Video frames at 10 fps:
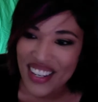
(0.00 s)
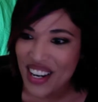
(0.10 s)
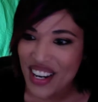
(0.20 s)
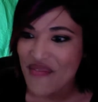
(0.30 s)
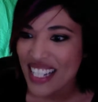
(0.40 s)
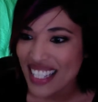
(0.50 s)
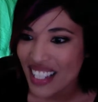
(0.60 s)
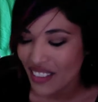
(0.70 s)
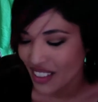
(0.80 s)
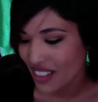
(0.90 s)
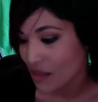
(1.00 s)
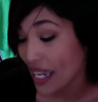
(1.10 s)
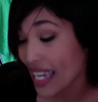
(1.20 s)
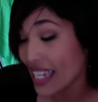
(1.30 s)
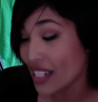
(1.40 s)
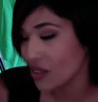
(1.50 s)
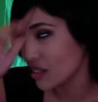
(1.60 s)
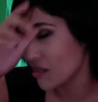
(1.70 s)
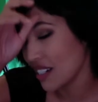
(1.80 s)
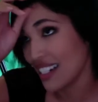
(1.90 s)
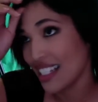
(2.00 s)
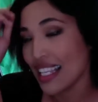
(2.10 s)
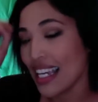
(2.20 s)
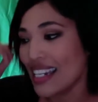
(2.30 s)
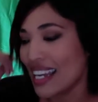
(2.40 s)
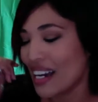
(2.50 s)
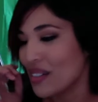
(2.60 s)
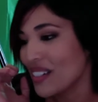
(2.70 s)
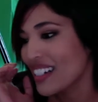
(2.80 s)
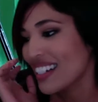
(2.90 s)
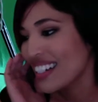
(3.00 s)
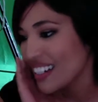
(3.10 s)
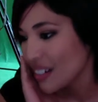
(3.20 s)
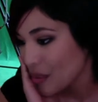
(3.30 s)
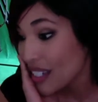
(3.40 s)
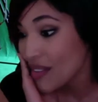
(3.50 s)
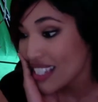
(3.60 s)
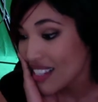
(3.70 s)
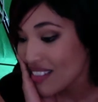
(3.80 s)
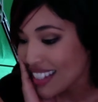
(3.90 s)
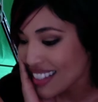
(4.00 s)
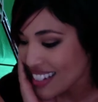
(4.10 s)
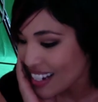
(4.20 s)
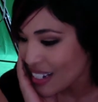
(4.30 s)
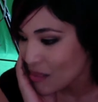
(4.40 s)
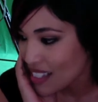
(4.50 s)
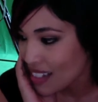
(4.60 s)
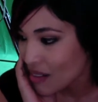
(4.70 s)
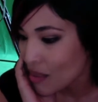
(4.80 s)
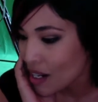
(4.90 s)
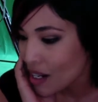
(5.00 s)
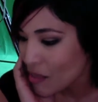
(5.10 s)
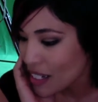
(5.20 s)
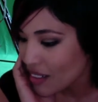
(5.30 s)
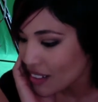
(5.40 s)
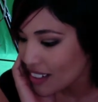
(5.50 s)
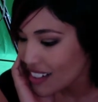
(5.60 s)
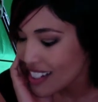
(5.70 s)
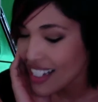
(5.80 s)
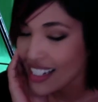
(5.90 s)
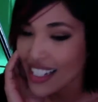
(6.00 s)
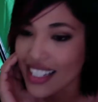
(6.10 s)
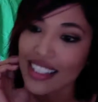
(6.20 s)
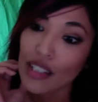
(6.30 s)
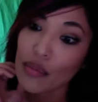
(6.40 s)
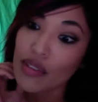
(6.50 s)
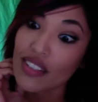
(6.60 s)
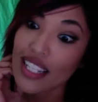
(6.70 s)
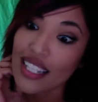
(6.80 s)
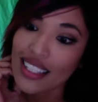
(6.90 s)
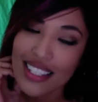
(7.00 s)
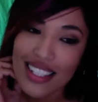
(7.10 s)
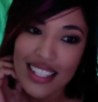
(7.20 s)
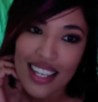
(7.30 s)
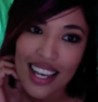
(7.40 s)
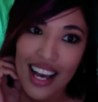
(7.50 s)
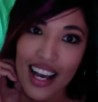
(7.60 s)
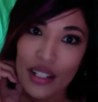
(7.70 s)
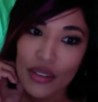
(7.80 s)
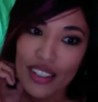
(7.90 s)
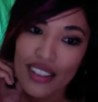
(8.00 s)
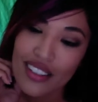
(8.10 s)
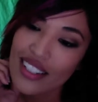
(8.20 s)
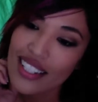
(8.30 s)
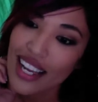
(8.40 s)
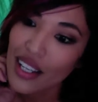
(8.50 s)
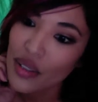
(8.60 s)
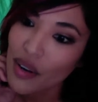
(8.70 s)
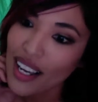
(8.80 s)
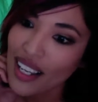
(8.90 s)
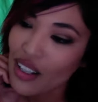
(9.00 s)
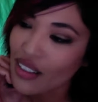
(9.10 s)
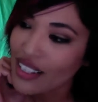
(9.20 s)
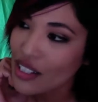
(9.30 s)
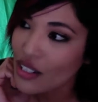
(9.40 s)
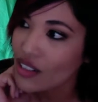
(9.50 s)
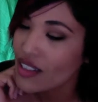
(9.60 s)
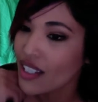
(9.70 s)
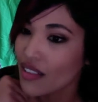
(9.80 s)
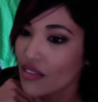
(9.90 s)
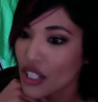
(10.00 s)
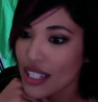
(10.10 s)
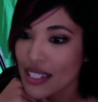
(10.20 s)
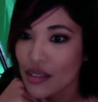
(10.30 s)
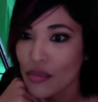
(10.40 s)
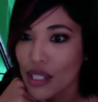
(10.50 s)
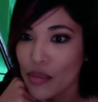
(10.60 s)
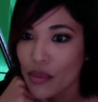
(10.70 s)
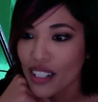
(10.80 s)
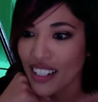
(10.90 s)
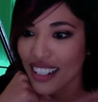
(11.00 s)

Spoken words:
8-year-old, I'm sorry, he's 8 now. Well, he was 7 at the time, said, "Mom, I don't understand." He's going to kill me for saying this. "I don't understand why all these girls love Justin Bieber."